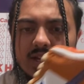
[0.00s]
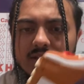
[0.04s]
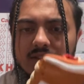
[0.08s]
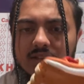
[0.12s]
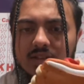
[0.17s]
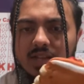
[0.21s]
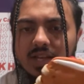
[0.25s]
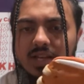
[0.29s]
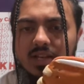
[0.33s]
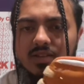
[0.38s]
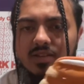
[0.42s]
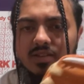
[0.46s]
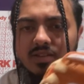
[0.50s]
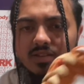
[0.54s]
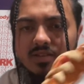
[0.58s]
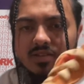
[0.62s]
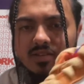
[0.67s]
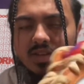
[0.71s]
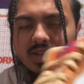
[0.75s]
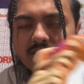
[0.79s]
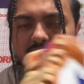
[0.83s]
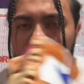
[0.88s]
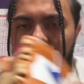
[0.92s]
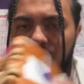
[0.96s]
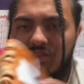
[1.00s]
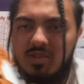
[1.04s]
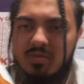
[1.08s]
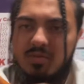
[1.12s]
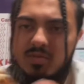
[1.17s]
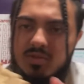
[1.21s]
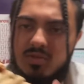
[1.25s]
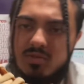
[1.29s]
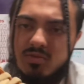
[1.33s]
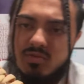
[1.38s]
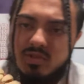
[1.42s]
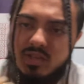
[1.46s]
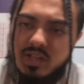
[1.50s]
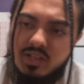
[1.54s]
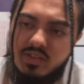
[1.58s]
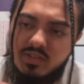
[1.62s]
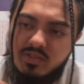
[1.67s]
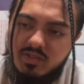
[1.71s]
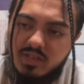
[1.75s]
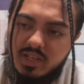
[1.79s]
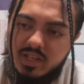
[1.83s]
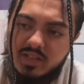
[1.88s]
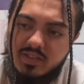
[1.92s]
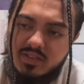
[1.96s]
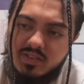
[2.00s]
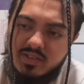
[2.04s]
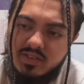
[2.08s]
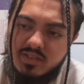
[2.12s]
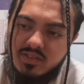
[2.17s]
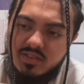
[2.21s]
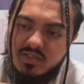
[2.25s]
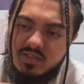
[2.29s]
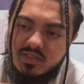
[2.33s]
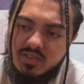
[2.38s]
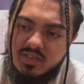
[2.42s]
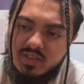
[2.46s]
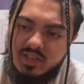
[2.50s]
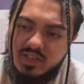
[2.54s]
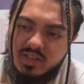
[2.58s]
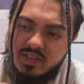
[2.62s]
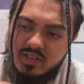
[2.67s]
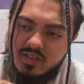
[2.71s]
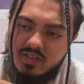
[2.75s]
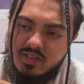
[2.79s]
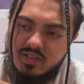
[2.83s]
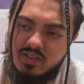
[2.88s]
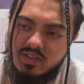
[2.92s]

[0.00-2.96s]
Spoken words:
the laces, not your typical leather laces. It's like